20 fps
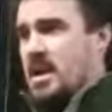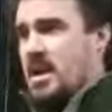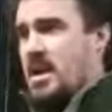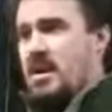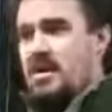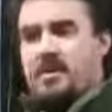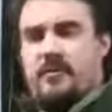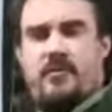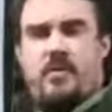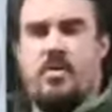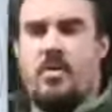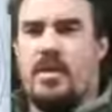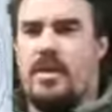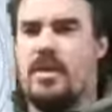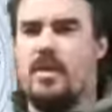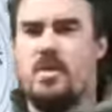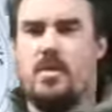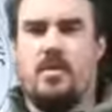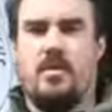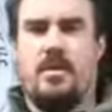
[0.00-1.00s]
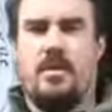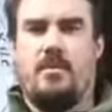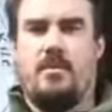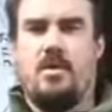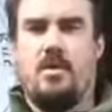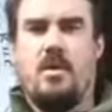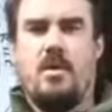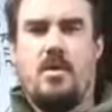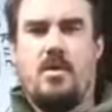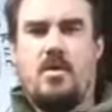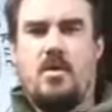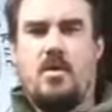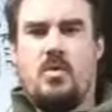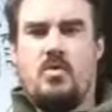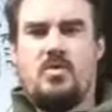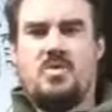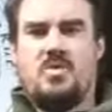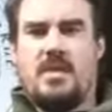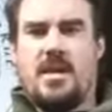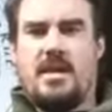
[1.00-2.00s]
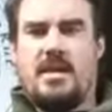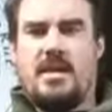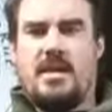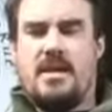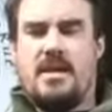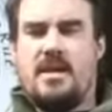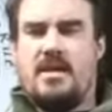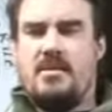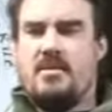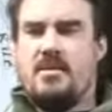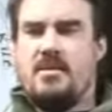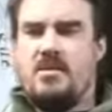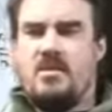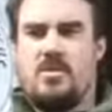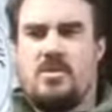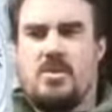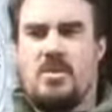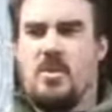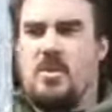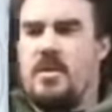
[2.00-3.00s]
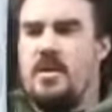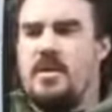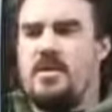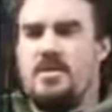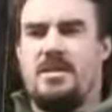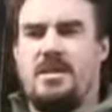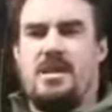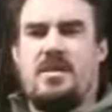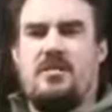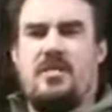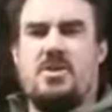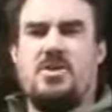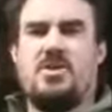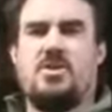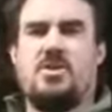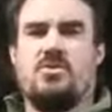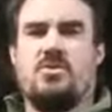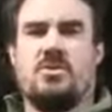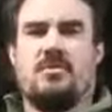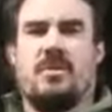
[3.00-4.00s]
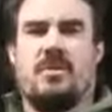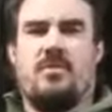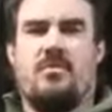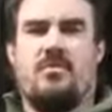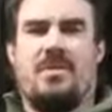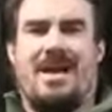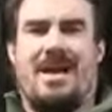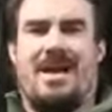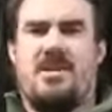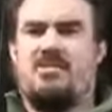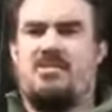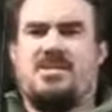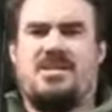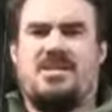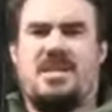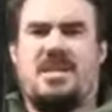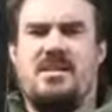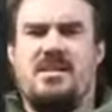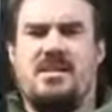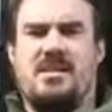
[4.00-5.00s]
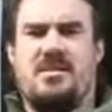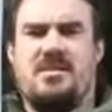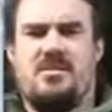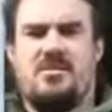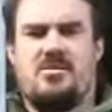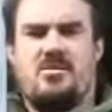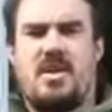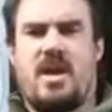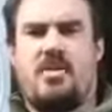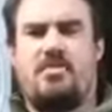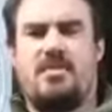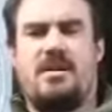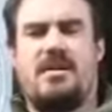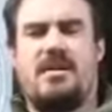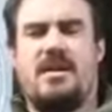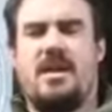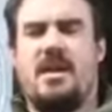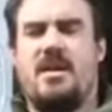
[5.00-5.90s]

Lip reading: I have no idea who sang it. They're doing TV shows about house selling or crap like that.